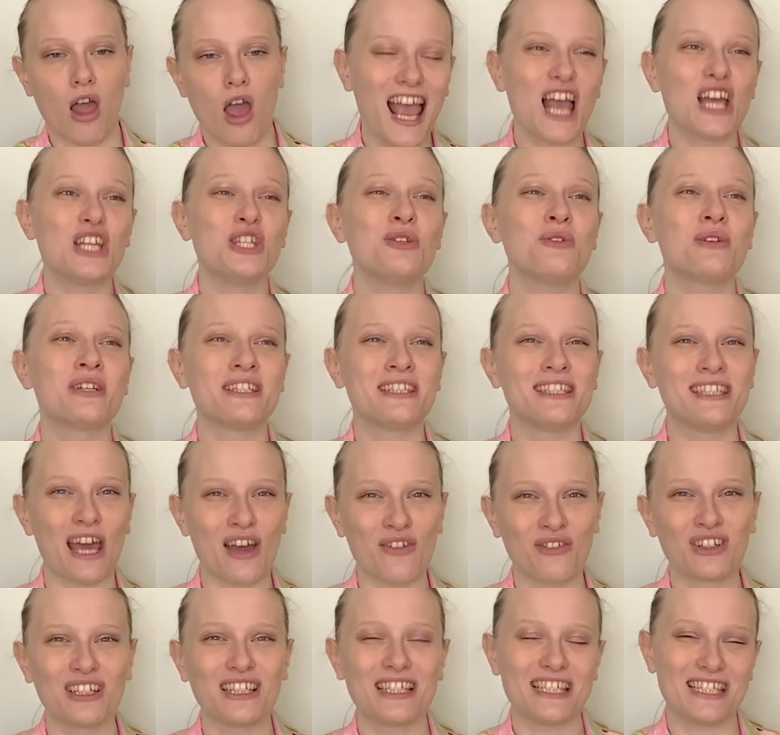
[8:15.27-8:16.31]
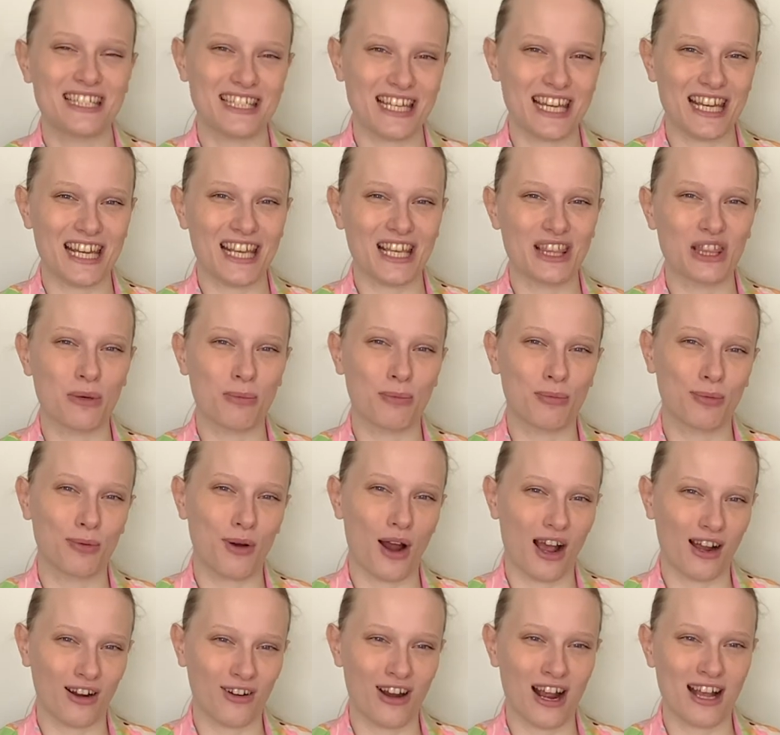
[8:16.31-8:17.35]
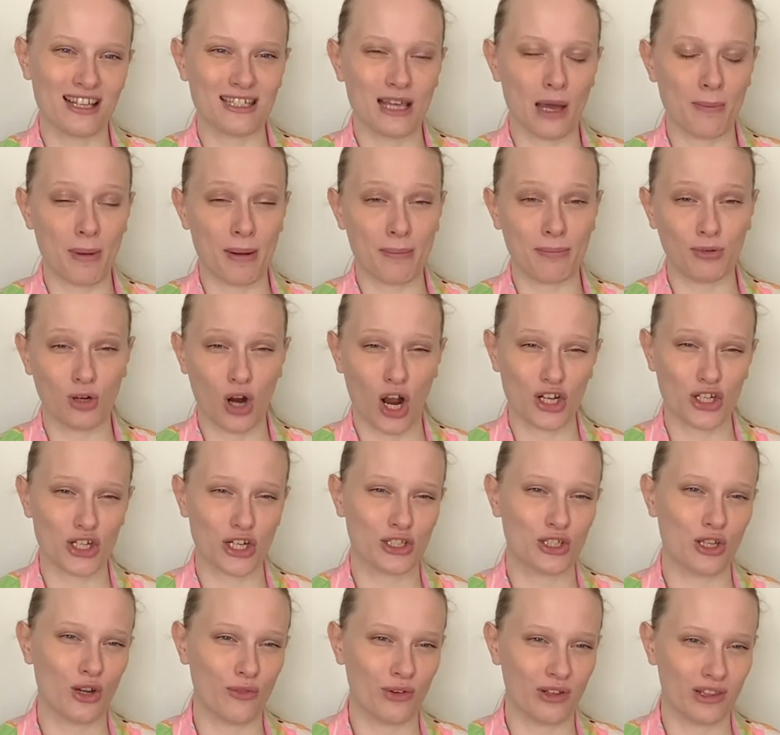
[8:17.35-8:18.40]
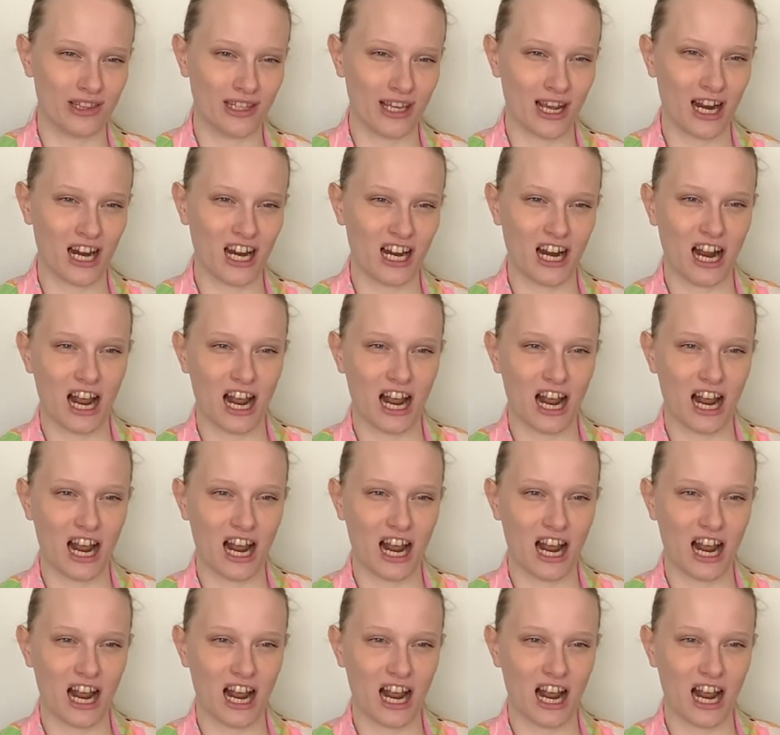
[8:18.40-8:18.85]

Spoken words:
And you can definitely see the progress on my projects over there.